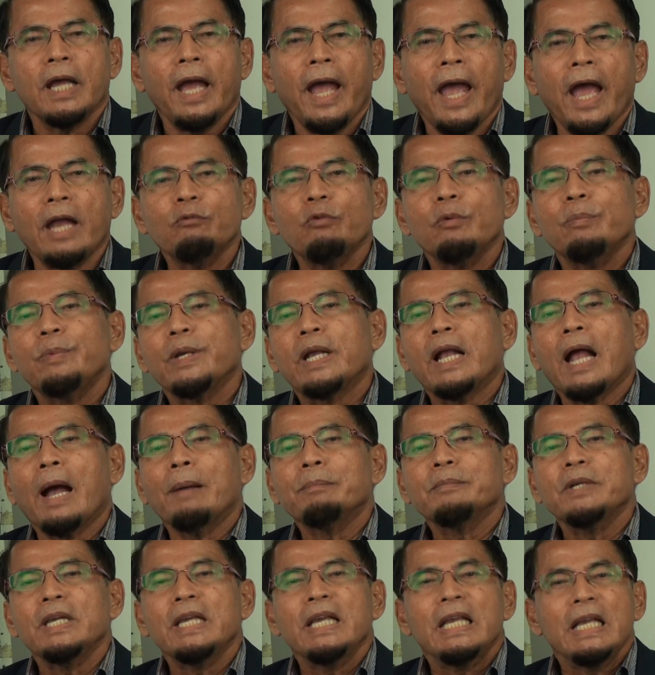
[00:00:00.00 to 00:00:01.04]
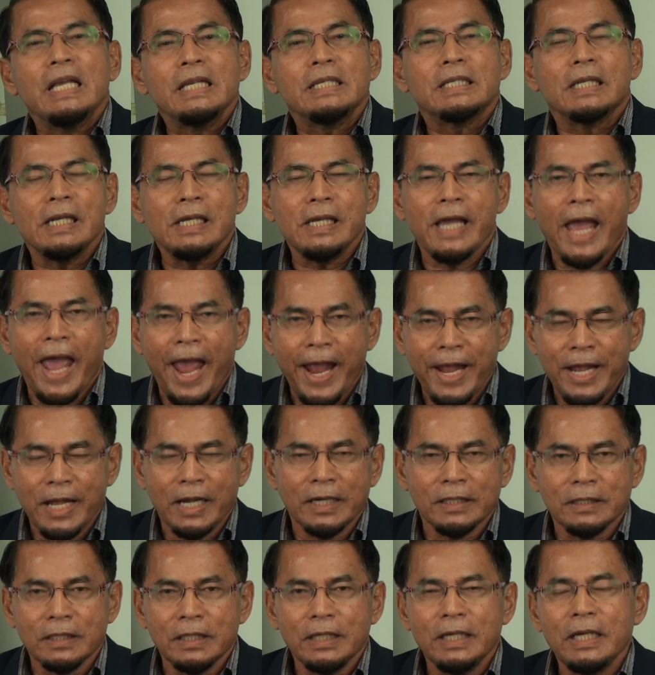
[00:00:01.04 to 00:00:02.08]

and we become easily angered,